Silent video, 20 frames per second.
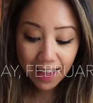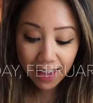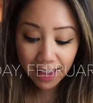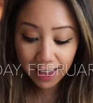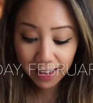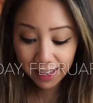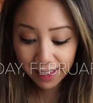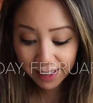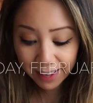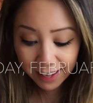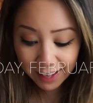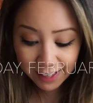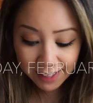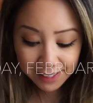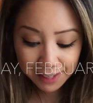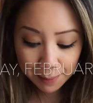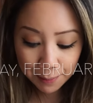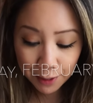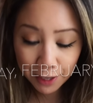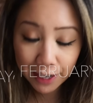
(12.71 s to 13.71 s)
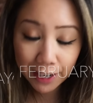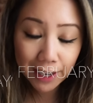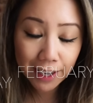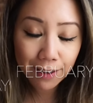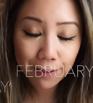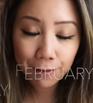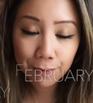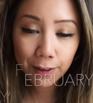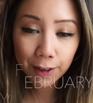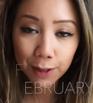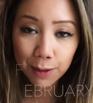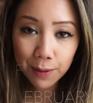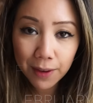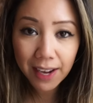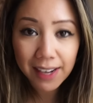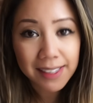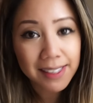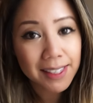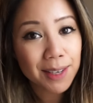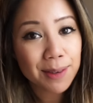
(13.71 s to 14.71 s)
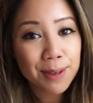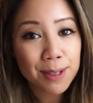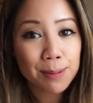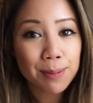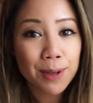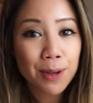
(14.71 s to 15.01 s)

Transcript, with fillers: and I'm gonna fill you guys in what's